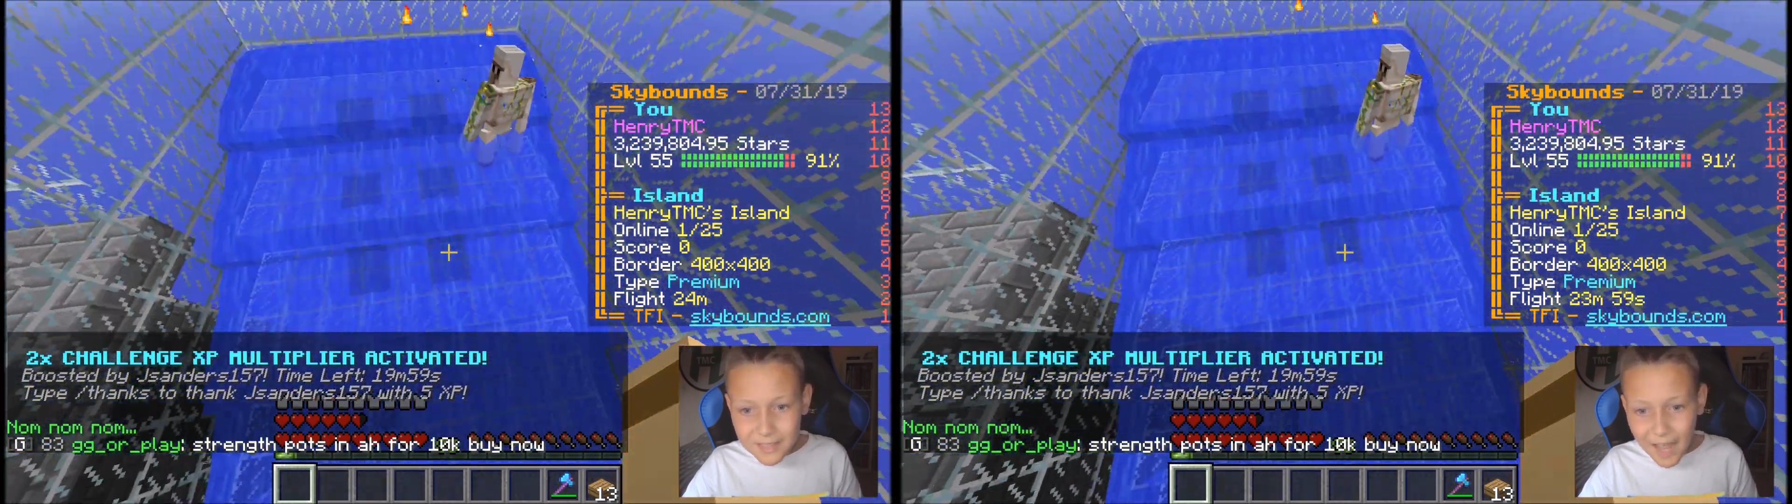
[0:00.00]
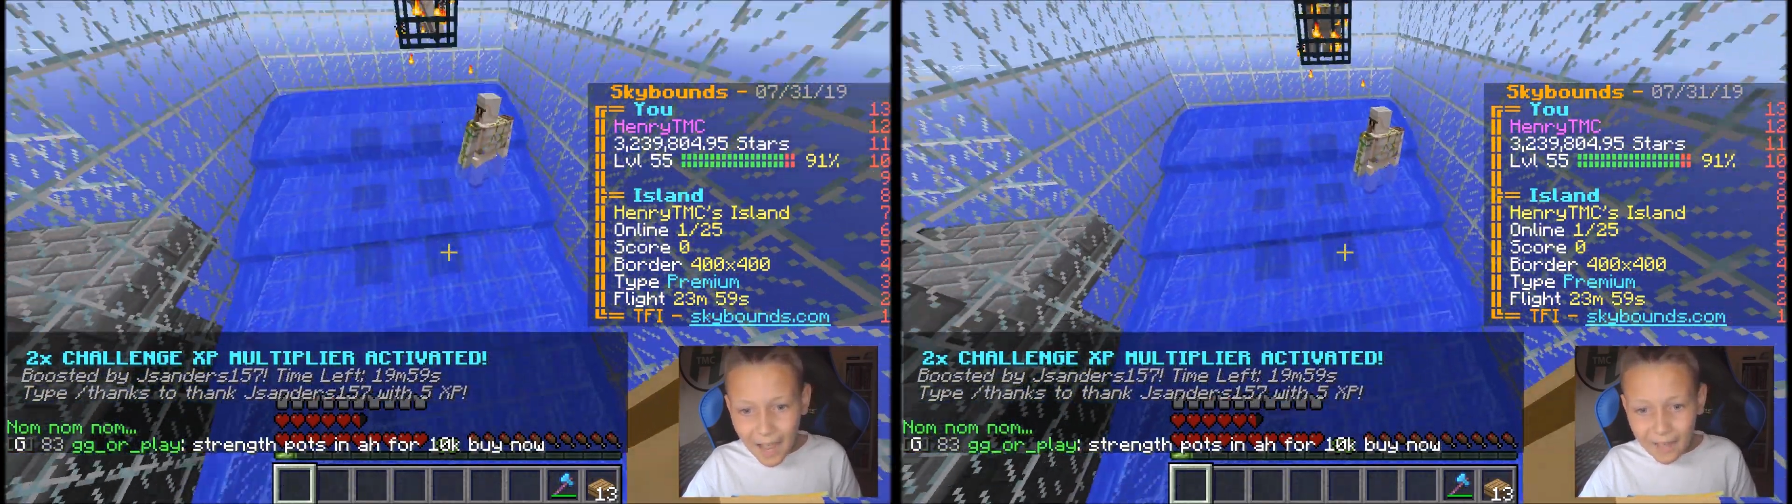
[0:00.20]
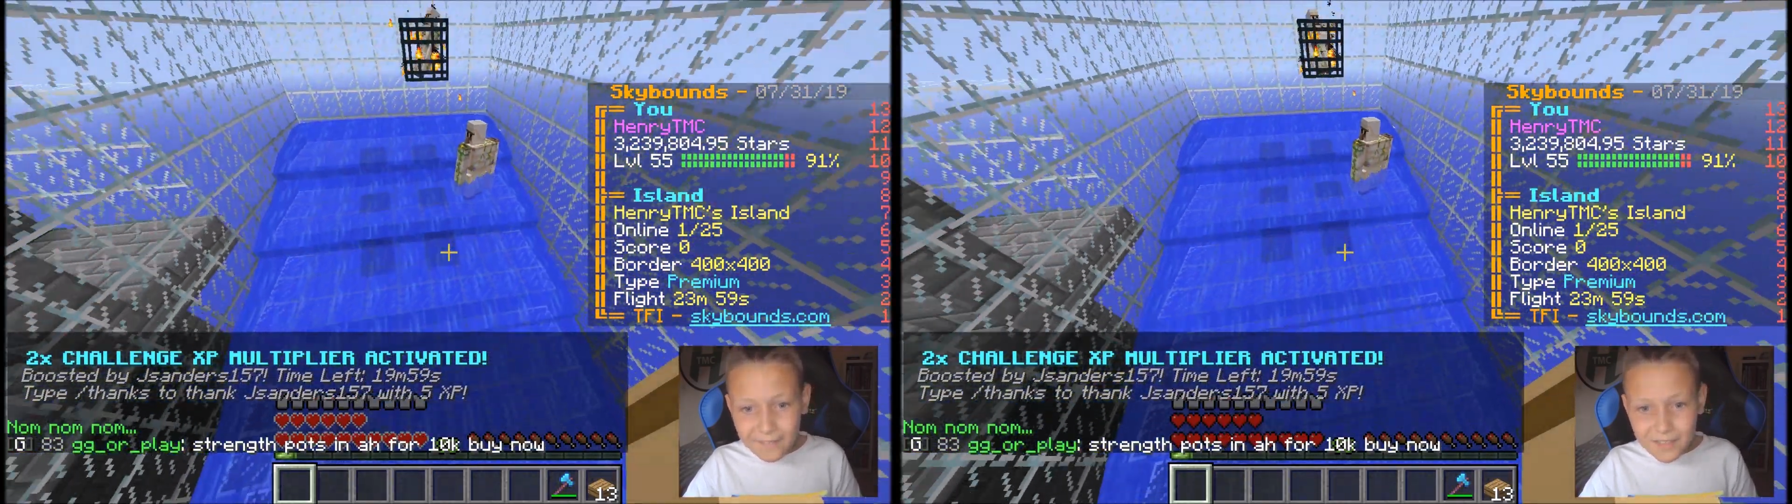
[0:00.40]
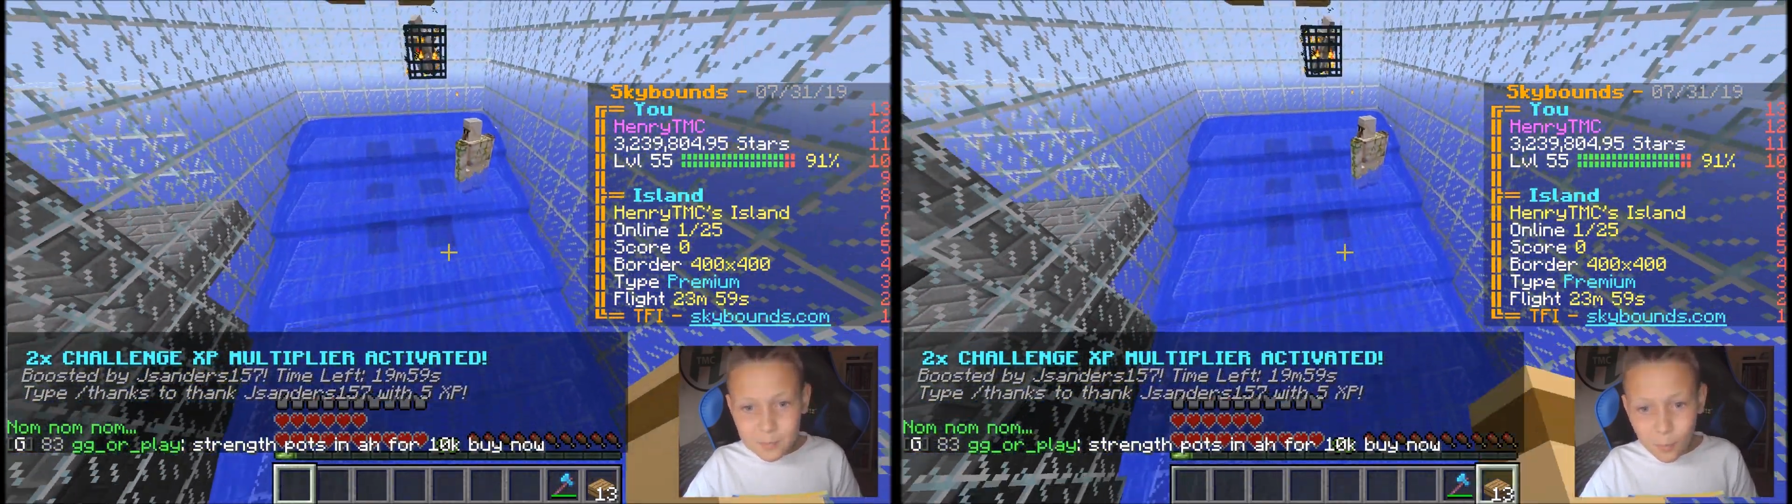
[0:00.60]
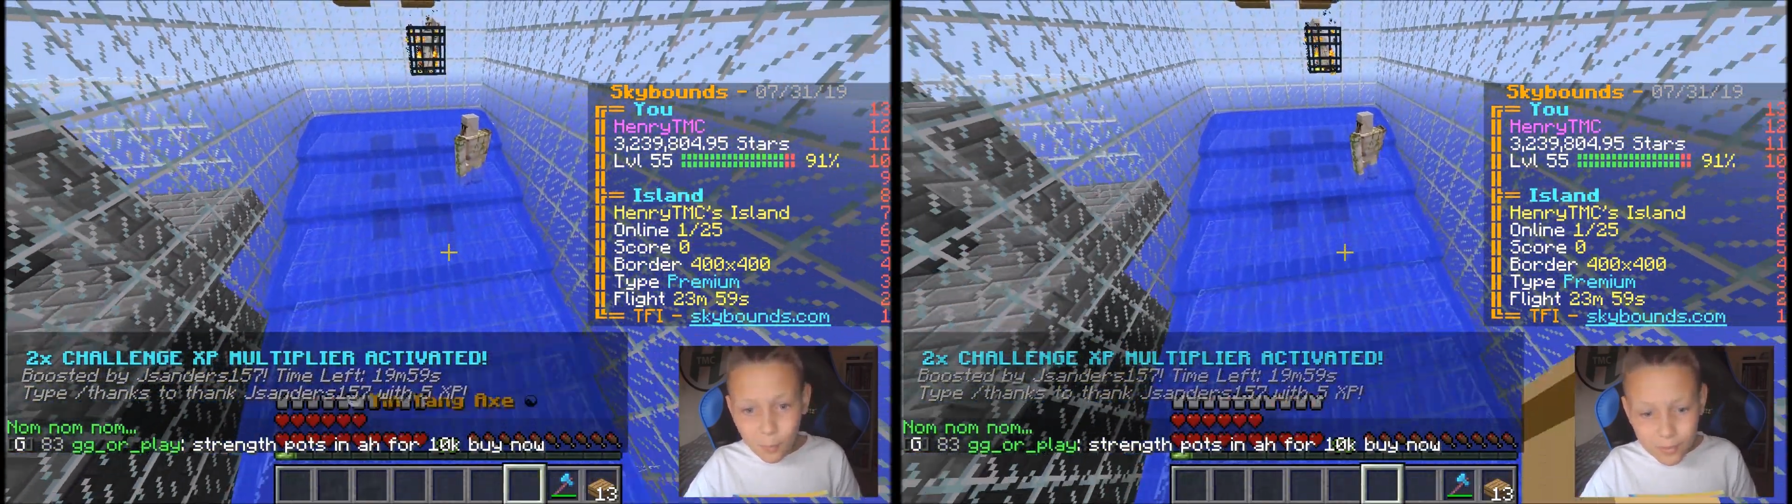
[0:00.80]
and they're
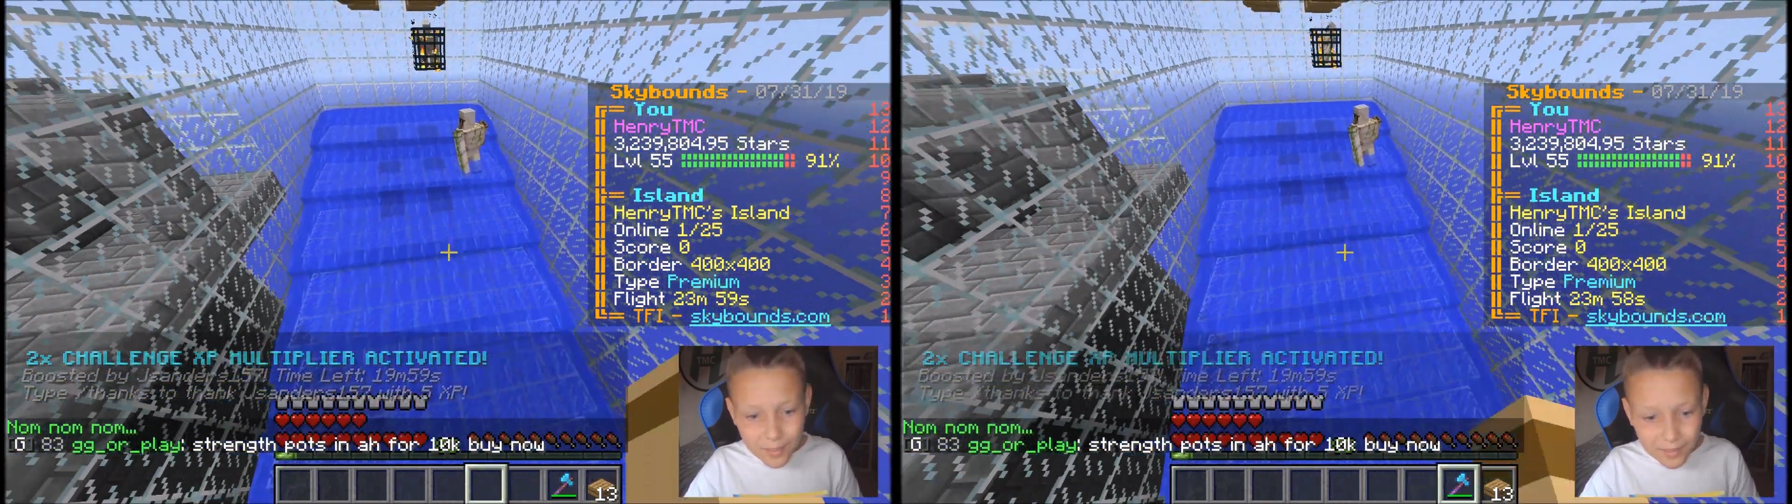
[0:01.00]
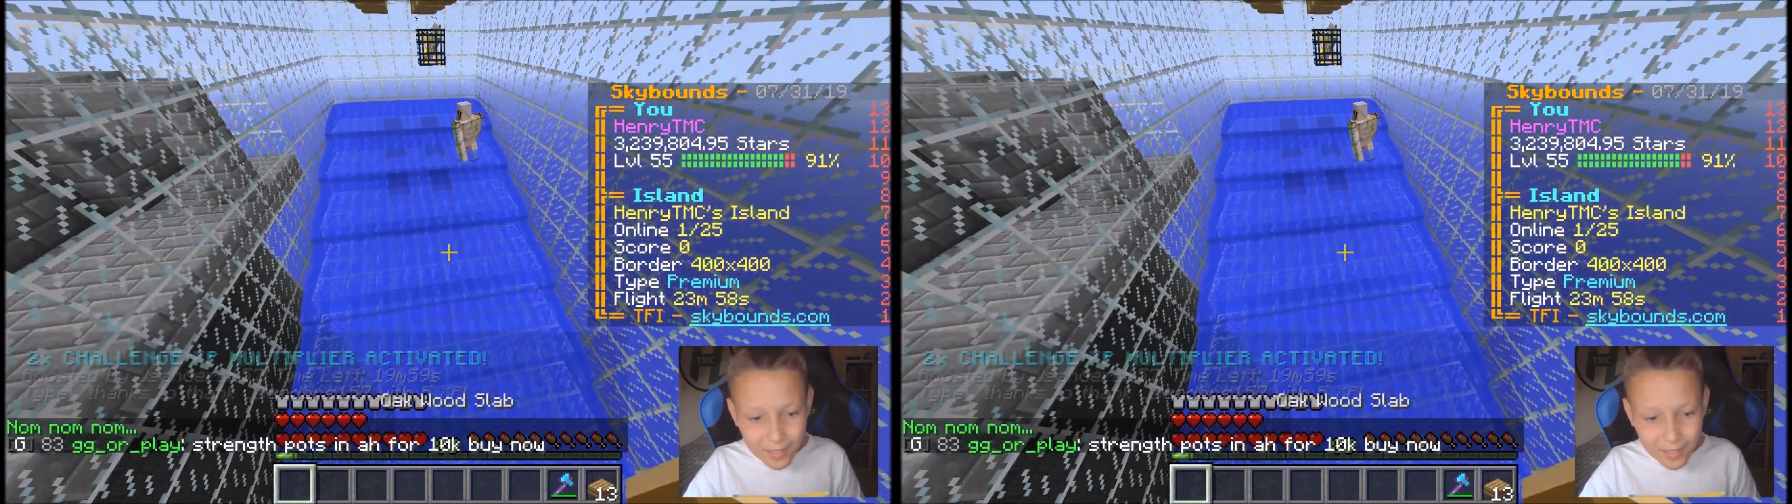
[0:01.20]
spawning